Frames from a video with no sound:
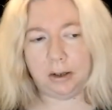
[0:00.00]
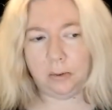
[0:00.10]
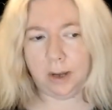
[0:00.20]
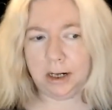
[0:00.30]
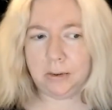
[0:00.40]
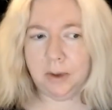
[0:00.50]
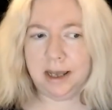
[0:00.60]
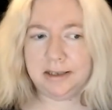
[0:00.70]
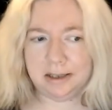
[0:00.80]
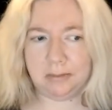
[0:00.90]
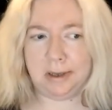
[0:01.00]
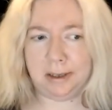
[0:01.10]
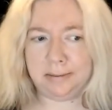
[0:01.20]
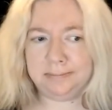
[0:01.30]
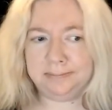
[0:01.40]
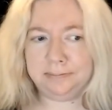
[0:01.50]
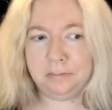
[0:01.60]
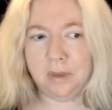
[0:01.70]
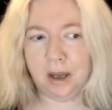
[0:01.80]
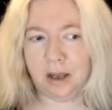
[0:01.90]
right away to me,
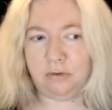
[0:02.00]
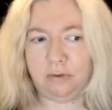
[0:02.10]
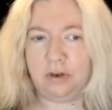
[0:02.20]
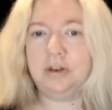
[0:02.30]
on first